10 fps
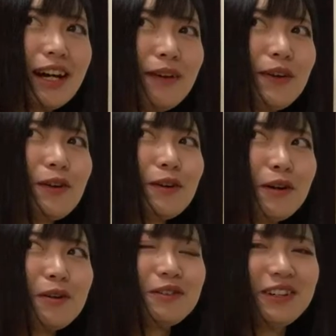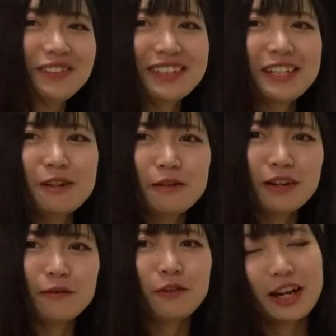I feel, oh,
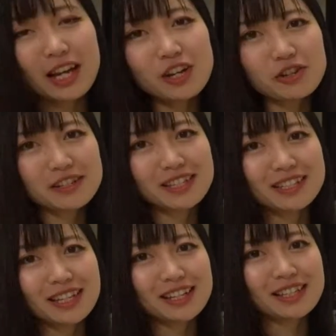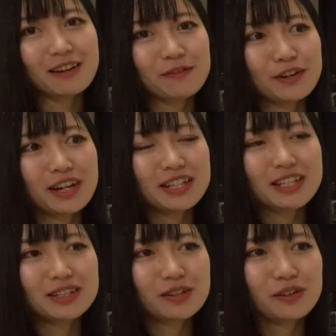for Asian, sometimes I feel a
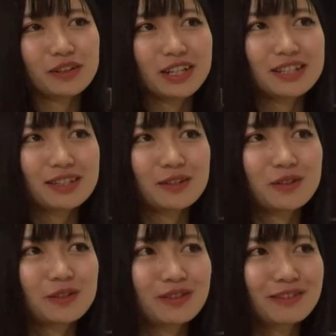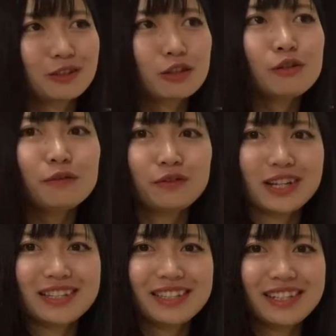little is too
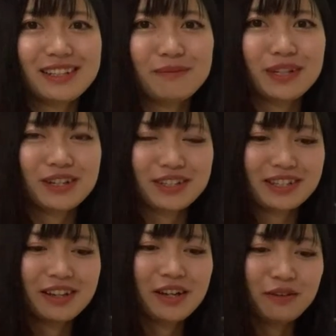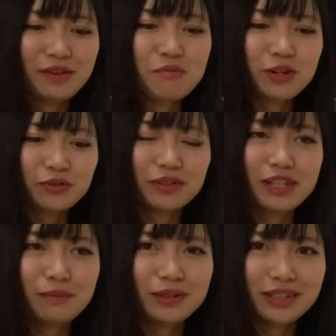friendly because we want to
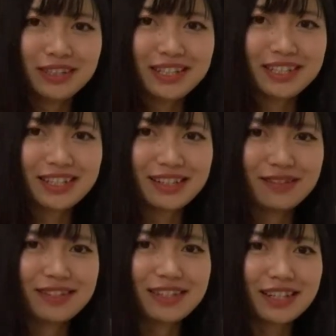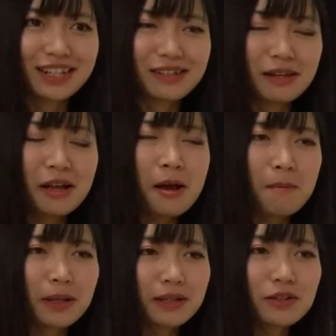keep the distance sometimes.
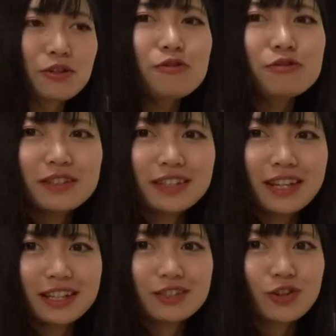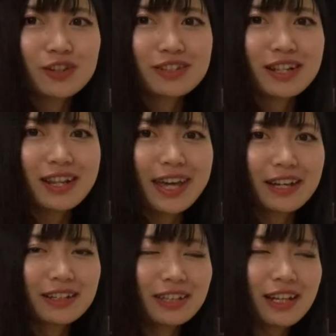But the children, they
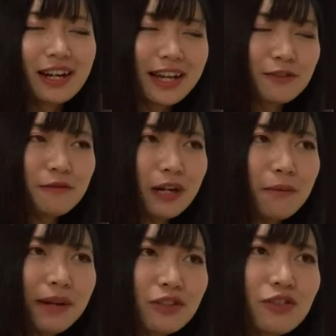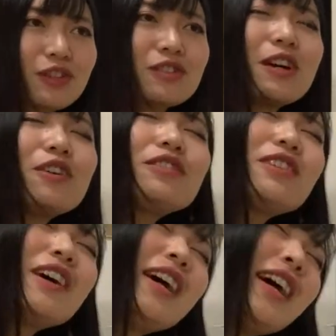like you very much. Just hold
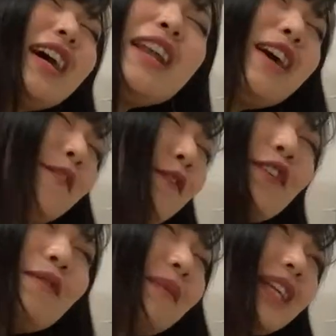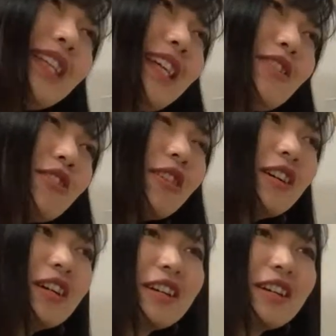it, I love you, my teacher.